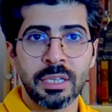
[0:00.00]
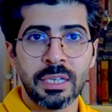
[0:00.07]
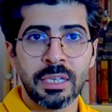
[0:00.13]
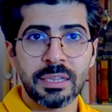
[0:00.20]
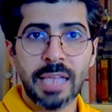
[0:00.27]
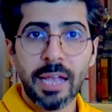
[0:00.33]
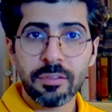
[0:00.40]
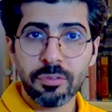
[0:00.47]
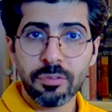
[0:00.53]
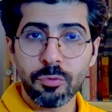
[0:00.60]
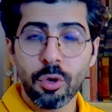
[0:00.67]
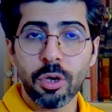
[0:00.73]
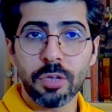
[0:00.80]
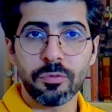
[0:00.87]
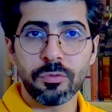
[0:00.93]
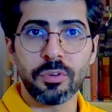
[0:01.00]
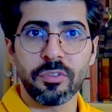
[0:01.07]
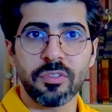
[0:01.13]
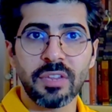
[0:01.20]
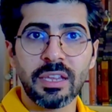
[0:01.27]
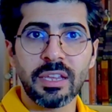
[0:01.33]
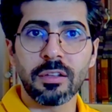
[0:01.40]
That's why for a
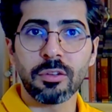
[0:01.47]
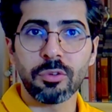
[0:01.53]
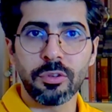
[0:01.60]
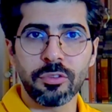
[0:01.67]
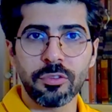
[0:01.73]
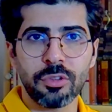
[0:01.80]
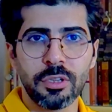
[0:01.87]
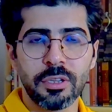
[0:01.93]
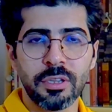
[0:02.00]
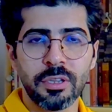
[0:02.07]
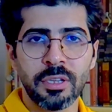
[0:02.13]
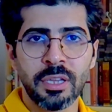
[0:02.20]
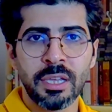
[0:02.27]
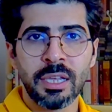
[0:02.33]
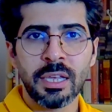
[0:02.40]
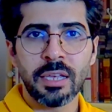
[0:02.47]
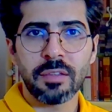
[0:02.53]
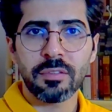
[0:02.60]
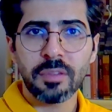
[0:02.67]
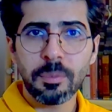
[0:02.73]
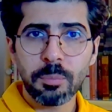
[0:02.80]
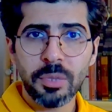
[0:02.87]
single question, a
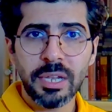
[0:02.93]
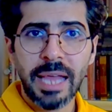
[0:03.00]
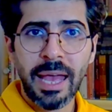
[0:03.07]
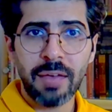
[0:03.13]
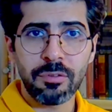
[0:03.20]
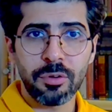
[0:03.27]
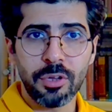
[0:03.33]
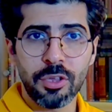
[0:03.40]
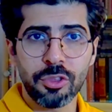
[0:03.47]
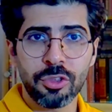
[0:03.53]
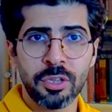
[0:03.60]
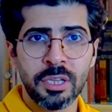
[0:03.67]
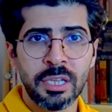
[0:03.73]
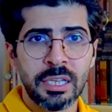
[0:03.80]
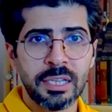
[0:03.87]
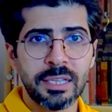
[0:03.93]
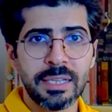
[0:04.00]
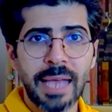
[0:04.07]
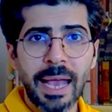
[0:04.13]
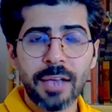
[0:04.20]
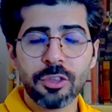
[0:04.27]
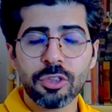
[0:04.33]
simple average can
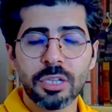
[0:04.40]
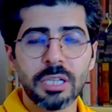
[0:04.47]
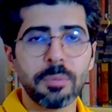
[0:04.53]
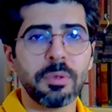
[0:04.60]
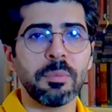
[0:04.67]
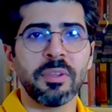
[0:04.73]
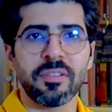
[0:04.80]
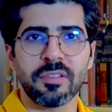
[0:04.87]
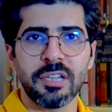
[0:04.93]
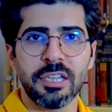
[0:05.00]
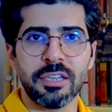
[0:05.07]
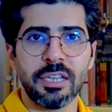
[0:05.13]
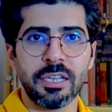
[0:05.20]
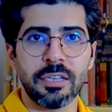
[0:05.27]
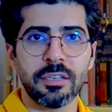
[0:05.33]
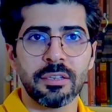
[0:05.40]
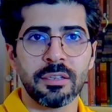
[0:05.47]
actually be misleading.